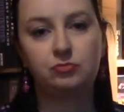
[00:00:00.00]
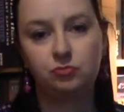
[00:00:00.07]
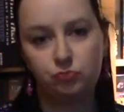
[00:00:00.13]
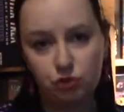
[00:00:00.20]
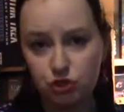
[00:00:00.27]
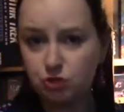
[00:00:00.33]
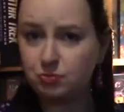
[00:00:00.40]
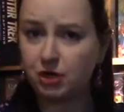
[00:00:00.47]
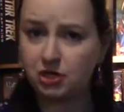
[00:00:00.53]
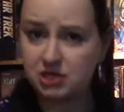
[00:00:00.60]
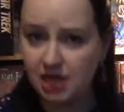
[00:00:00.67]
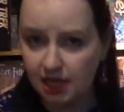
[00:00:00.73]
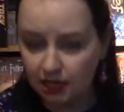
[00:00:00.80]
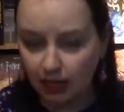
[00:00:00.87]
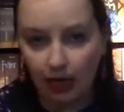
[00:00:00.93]
we do
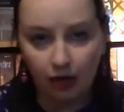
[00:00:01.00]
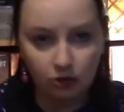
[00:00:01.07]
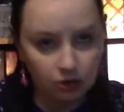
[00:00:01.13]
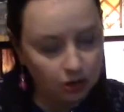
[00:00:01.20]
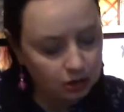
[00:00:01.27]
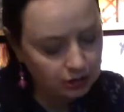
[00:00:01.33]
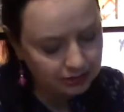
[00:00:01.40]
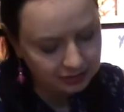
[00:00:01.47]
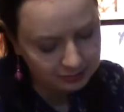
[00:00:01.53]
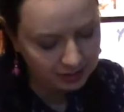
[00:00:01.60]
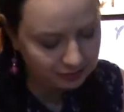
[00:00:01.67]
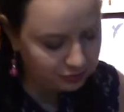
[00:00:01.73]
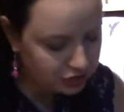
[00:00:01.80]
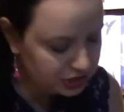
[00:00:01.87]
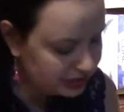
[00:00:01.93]
partake in alcoholic
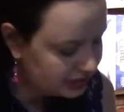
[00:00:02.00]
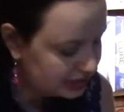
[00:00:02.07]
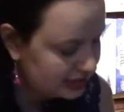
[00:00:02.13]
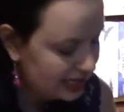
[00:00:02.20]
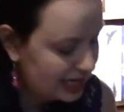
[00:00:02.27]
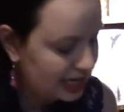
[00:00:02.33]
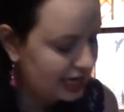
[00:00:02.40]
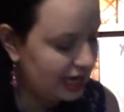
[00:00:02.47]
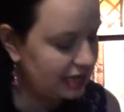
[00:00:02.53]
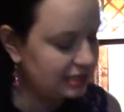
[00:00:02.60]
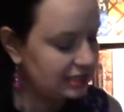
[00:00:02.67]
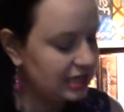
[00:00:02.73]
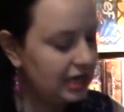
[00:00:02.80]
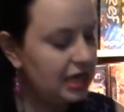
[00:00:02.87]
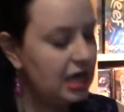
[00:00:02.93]
beverages,
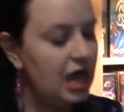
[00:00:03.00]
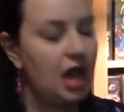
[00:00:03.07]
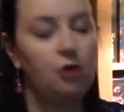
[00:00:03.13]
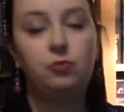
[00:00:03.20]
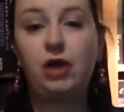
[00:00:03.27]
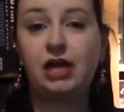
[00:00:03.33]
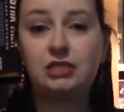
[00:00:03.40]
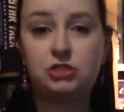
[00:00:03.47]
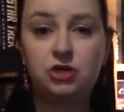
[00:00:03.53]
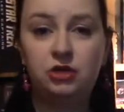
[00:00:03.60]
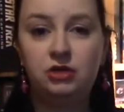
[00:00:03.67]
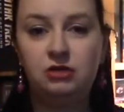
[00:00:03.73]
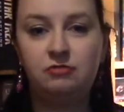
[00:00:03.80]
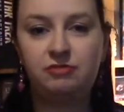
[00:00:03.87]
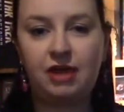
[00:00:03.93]
and I
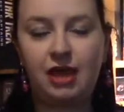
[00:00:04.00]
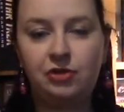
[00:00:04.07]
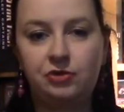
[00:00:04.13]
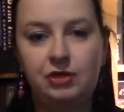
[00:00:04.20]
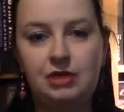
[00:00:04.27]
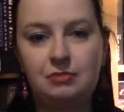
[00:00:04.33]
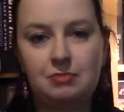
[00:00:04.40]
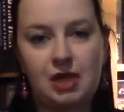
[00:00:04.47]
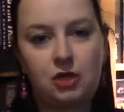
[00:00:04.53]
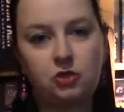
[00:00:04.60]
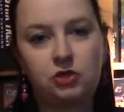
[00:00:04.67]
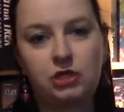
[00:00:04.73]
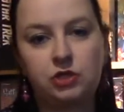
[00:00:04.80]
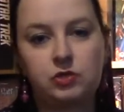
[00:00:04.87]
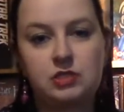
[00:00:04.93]
started following Michael
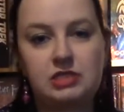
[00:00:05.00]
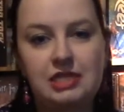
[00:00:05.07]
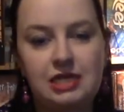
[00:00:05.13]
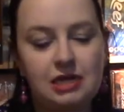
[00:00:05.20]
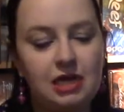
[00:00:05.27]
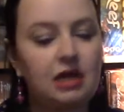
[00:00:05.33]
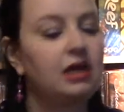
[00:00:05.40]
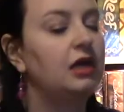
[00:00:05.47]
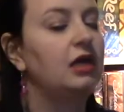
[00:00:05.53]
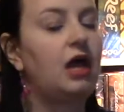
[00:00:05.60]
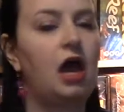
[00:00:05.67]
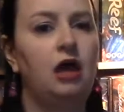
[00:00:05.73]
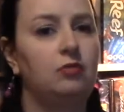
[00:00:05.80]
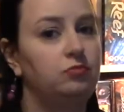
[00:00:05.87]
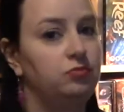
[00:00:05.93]
and
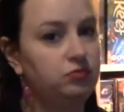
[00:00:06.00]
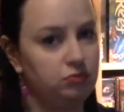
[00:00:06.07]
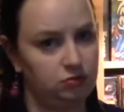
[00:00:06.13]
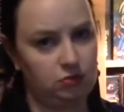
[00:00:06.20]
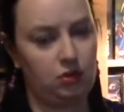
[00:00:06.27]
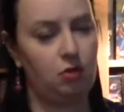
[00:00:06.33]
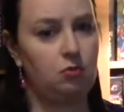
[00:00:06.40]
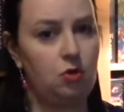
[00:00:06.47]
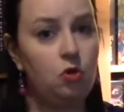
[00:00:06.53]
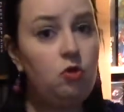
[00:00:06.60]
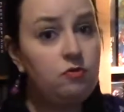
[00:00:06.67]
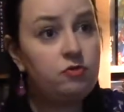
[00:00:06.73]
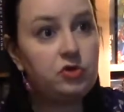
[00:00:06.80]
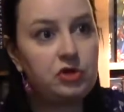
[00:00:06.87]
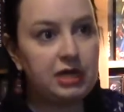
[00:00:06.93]
Christina
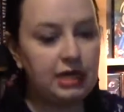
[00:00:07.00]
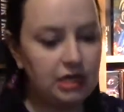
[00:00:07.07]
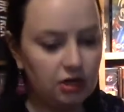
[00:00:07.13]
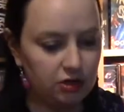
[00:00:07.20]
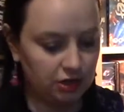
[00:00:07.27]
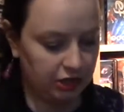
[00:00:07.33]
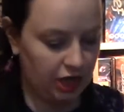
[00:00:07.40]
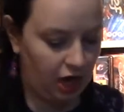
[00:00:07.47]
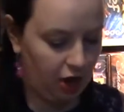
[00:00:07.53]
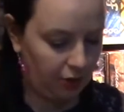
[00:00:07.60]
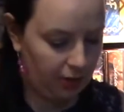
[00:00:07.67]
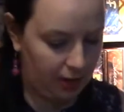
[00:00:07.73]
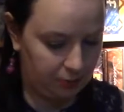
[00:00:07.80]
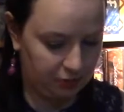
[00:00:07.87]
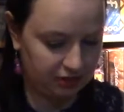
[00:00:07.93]
over a year ago,
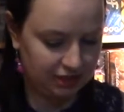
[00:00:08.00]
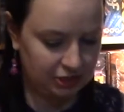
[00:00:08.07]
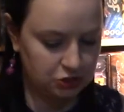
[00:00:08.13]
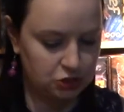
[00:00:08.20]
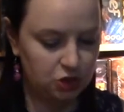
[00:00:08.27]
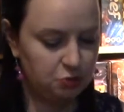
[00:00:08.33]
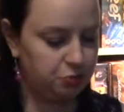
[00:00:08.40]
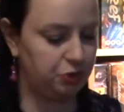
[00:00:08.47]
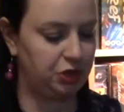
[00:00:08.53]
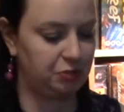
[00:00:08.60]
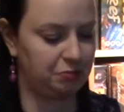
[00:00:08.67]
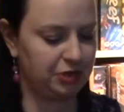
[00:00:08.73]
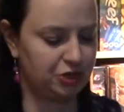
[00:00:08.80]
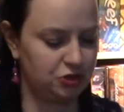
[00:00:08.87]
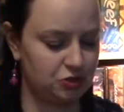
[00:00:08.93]
and when they started putting
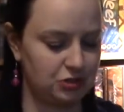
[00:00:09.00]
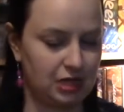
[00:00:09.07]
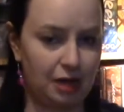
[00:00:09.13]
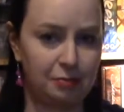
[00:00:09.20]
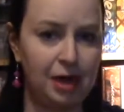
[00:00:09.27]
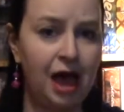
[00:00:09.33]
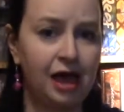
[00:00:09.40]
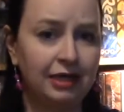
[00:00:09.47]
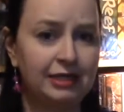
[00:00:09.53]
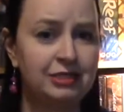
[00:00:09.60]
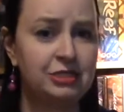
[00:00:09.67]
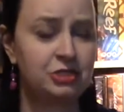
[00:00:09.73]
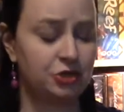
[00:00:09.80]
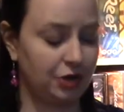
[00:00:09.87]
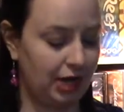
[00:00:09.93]
pictures up on
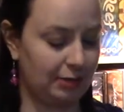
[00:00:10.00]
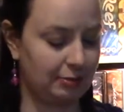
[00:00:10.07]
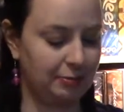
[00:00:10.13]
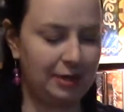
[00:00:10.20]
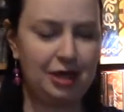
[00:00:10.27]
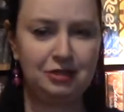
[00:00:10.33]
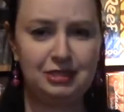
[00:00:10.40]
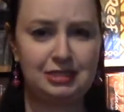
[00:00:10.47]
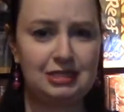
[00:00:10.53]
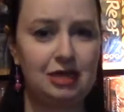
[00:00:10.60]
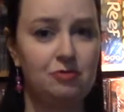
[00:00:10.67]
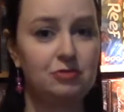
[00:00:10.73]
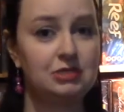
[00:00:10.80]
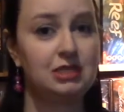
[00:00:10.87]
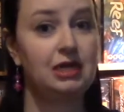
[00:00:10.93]
Instagram about this, I
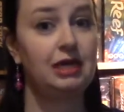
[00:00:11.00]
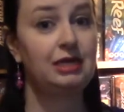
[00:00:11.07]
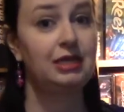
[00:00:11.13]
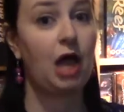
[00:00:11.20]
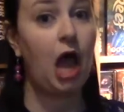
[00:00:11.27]
was like,